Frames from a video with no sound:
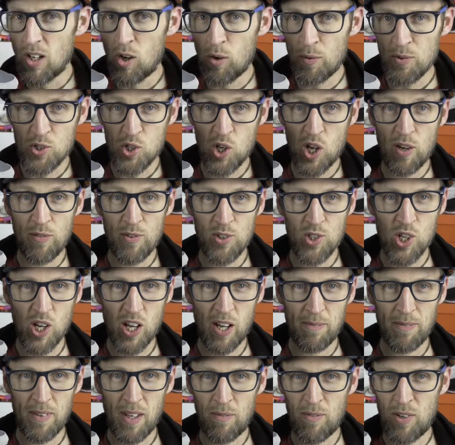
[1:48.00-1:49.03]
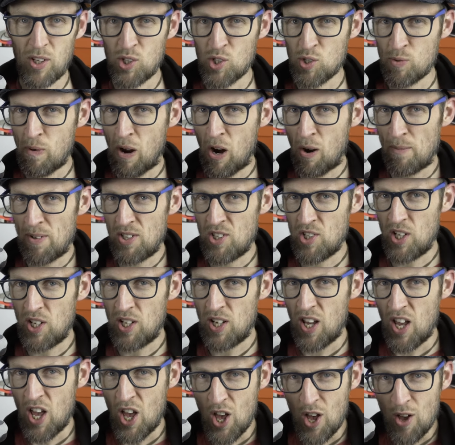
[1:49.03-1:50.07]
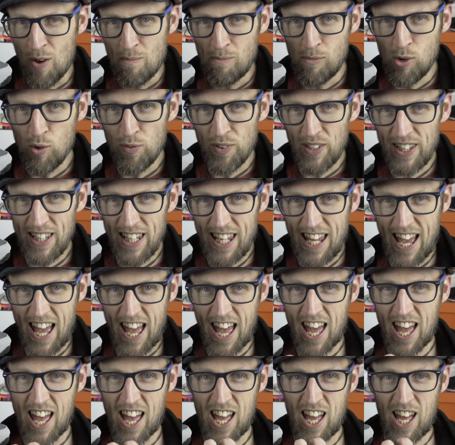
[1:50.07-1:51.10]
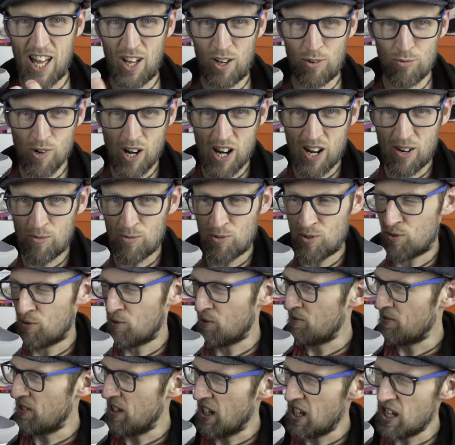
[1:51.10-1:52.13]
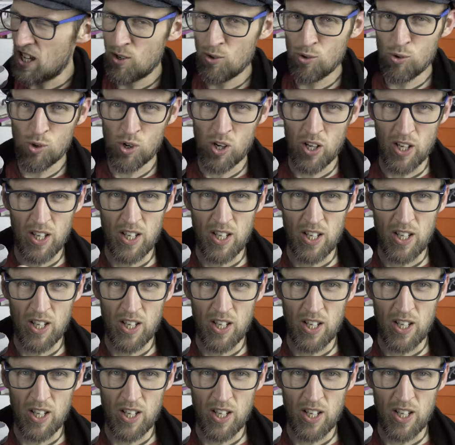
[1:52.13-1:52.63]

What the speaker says: Obviously over time they've experimented moving the air around from the heel